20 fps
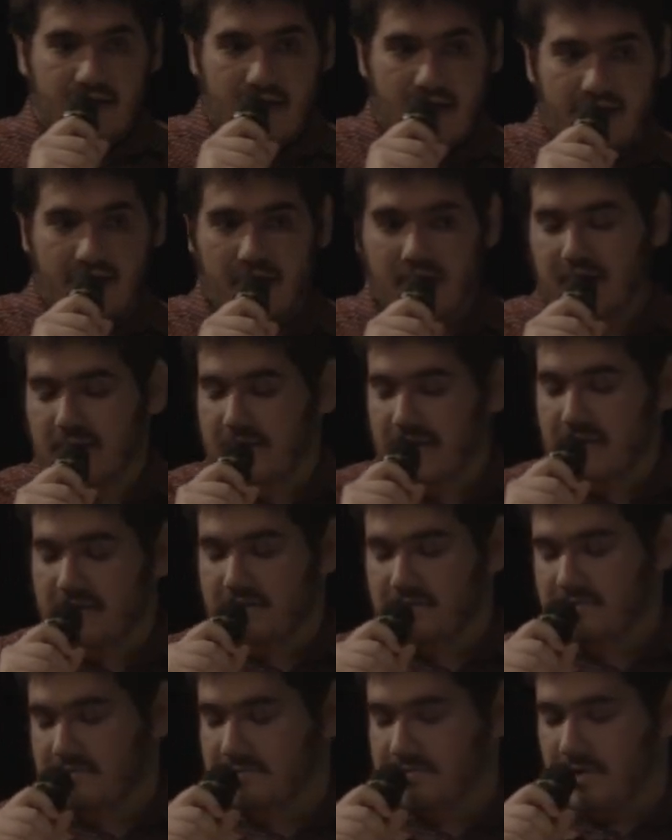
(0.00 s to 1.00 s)
and automation
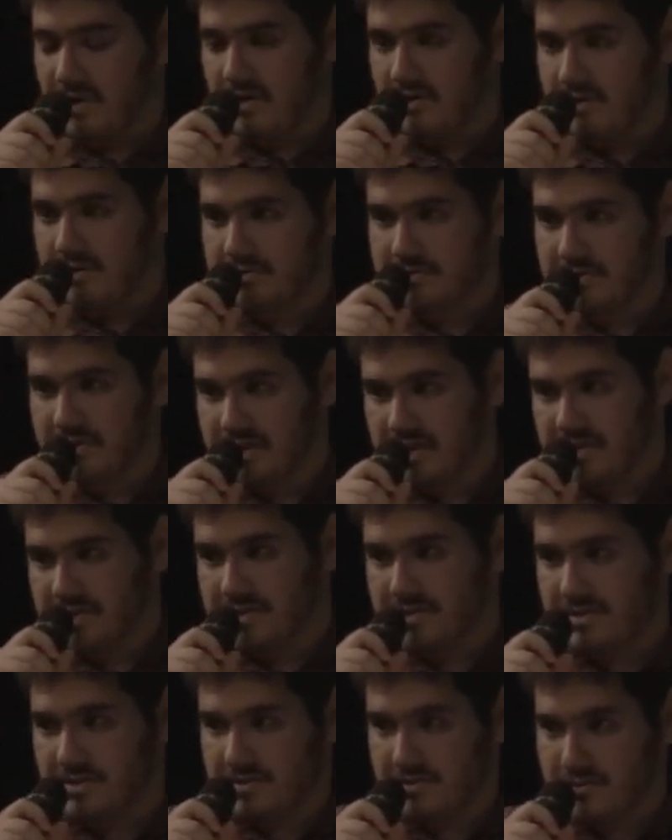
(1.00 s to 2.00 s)
follow
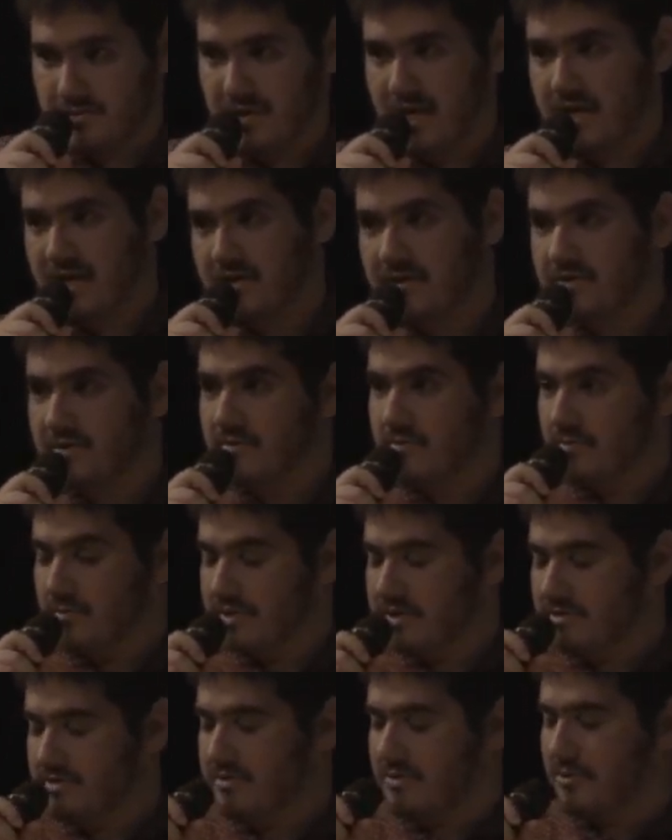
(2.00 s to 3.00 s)
this trend.
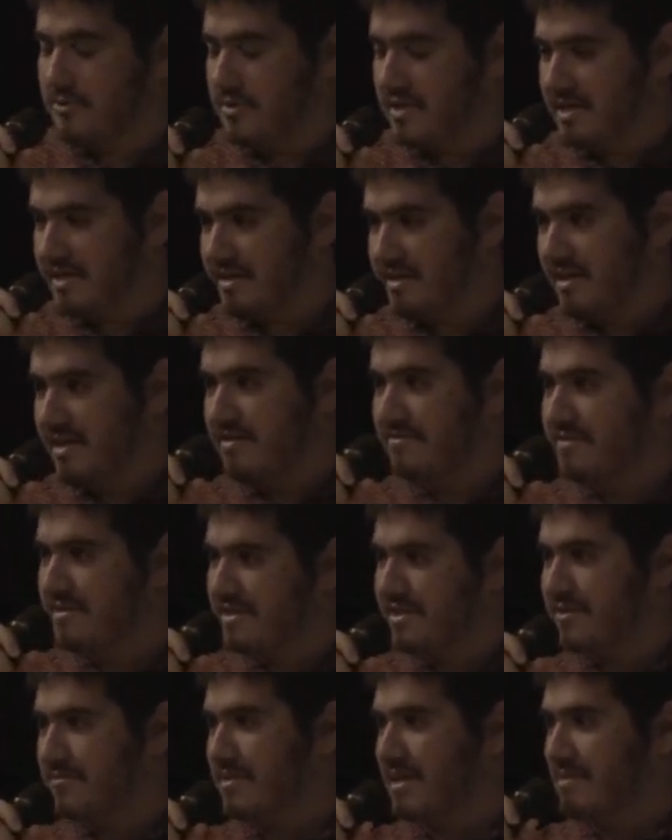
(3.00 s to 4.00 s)
Real quick, I feel
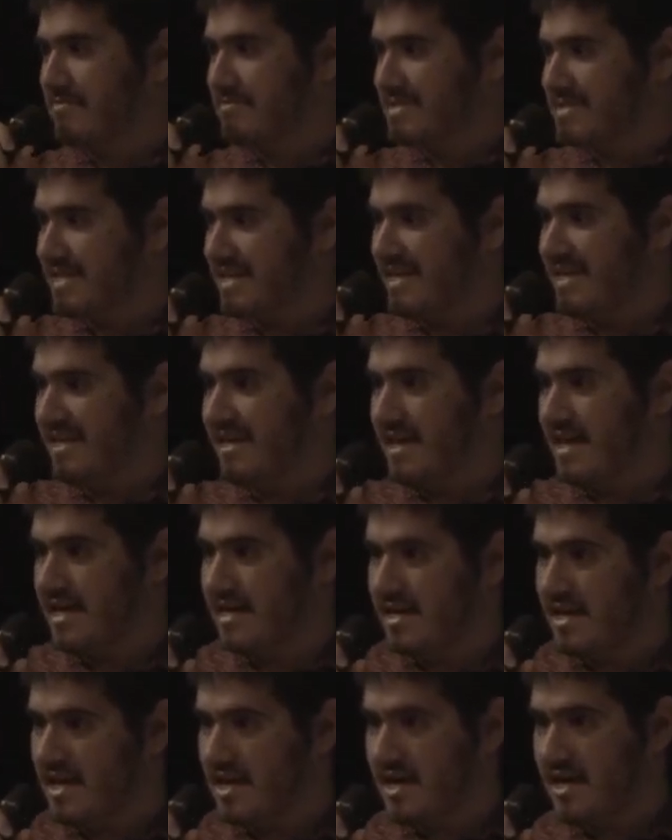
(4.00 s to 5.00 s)
like when I'm saying
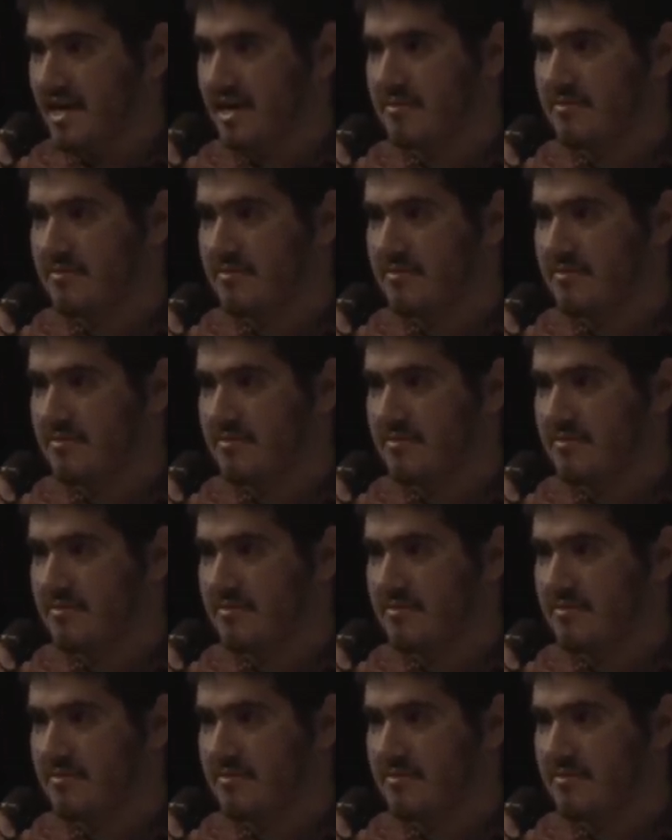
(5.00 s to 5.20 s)
AI,